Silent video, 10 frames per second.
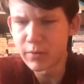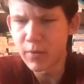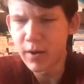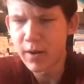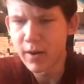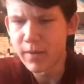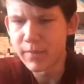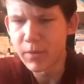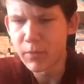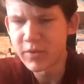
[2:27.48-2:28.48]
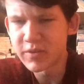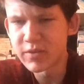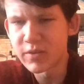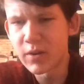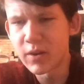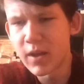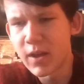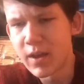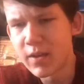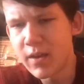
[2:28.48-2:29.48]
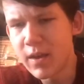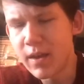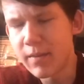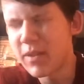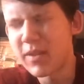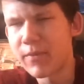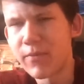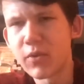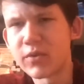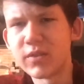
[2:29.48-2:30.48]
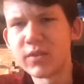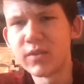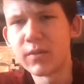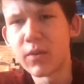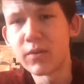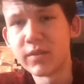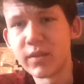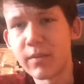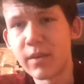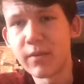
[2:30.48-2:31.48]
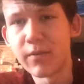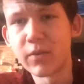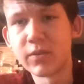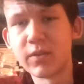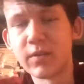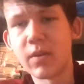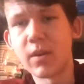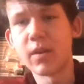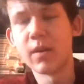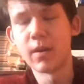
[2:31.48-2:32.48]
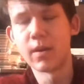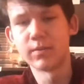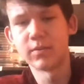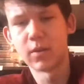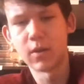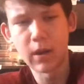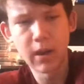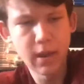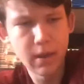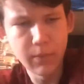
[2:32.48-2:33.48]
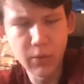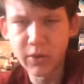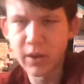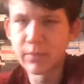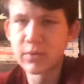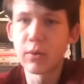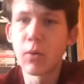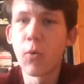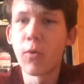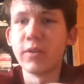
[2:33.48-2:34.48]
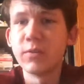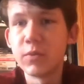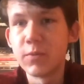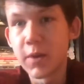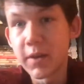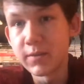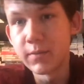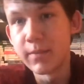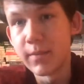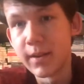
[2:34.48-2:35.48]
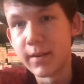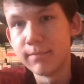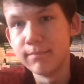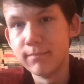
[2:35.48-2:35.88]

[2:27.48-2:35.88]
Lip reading: are where the bridge of the song, the verses of the song, building up to the chorus, which we'll get to in a minute.